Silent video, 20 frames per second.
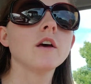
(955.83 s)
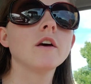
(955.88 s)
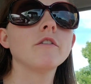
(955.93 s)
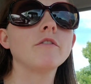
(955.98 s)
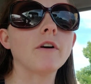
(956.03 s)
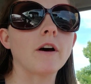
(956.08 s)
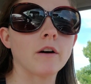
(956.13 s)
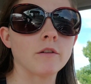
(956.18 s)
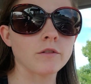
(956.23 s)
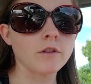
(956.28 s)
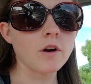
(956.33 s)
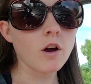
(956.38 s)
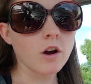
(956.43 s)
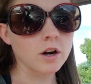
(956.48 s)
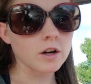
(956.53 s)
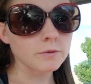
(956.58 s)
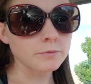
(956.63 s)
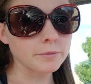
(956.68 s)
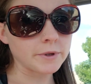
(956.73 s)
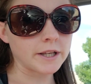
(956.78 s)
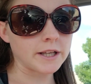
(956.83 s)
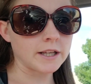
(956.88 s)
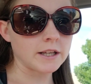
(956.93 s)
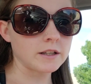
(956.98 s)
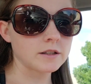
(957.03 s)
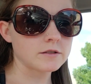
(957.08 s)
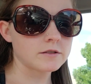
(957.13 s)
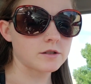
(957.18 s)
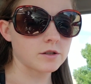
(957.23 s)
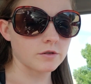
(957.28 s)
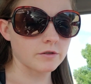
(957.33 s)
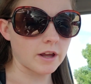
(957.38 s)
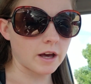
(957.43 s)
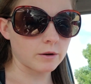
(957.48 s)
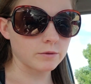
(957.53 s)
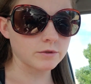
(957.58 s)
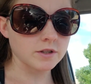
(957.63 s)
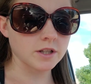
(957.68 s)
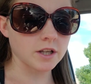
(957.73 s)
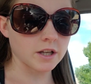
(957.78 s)
found the heartbeat, so that
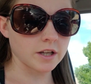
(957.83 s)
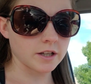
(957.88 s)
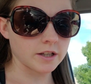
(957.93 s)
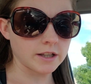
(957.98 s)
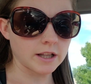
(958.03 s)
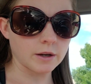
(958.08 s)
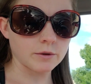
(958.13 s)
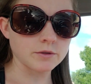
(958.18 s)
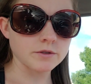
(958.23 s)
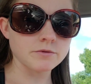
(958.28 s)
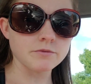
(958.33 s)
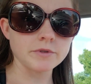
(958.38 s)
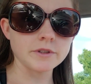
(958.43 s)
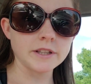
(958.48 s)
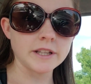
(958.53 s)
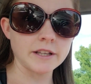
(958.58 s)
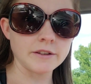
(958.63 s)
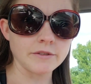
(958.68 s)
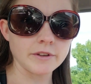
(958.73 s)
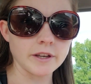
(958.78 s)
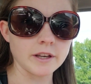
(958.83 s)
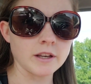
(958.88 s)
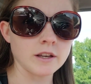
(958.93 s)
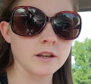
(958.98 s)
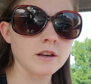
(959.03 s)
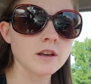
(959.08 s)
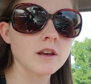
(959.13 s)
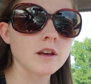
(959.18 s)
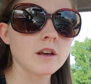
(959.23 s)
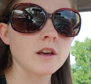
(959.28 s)
was good. That was relieving.